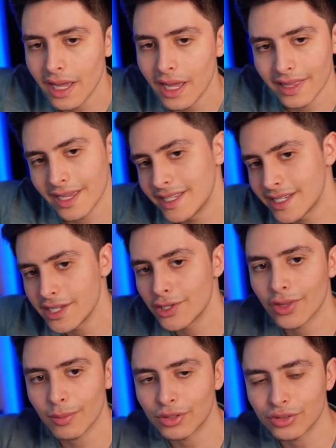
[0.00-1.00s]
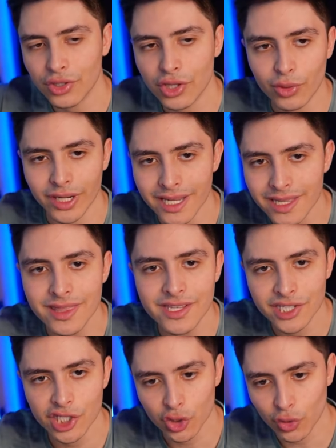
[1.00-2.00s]
he didn't know that Barcelona were in this
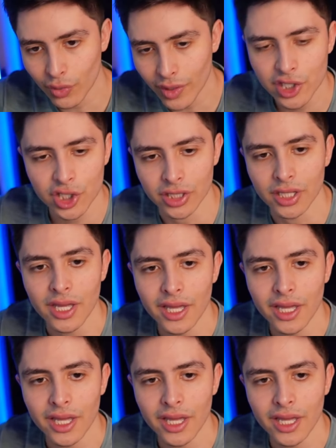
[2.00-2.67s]
situation.